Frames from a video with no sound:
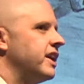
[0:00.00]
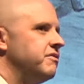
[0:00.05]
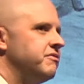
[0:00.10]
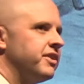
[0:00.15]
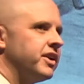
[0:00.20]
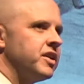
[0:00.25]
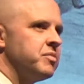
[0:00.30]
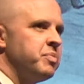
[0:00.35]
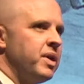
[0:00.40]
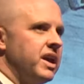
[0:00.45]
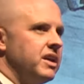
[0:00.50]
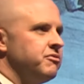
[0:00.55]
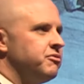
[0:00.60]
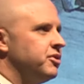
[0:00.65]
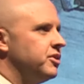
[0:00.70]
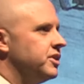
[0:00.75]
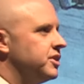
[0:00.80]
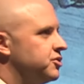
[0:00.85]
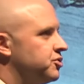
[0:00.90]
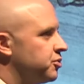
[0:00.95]
and very
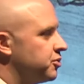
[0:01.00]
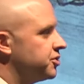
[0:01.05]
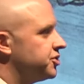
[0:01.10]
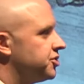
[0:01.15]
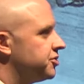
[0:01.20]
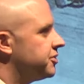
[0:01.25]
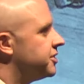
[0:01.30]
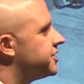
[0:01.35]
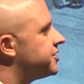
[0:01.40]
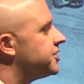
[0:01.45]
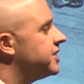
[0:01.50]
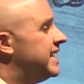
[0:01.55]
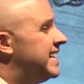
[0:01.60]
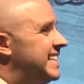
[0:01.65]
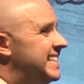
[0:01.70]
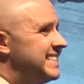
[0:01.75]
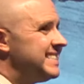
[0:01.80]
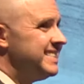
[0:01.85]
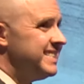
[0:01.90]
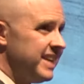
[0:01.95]
painful and torturous
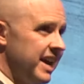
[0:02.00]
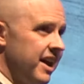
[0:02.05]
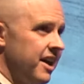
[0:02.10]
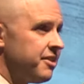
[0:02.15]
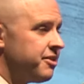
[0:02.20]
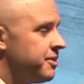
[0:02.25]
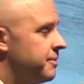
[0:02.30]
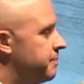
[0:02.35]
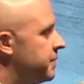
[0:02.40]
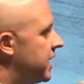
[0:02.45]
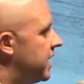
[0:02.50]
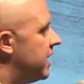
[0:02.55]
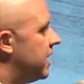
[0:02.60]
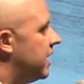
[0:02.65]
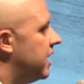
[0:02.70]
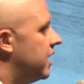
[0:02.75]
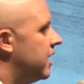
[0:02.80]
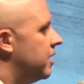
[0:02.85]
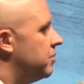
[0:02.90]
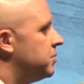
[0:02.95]
death.
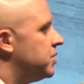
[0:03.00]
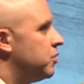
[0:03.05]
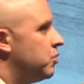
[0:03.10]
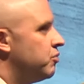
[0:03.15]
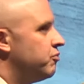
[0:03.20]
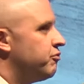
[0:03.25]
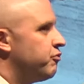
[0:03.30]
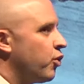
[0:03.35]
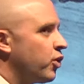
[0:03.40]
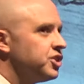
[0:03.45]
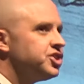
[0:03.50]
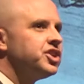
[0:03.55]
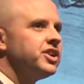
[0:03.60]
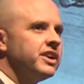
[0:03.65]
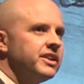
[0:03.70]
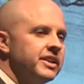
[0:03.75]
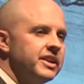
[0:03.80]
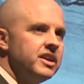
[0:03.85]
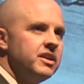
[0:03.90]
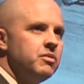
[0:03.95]
Um,
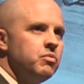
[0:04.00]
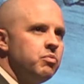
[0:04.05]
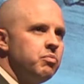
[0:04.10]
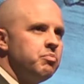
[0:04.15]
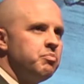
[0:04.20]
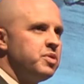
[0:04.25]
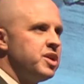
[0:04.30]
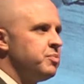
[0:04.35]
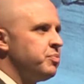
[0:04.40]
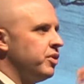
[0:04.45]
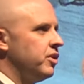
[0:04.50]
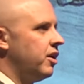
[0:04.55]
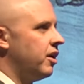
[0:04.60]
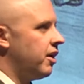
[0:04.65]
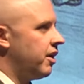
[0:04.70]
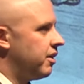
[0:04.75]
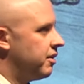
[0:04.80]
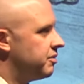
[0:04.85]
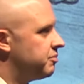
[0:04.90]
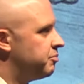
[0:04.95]
fortunately, people
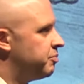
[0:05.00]
are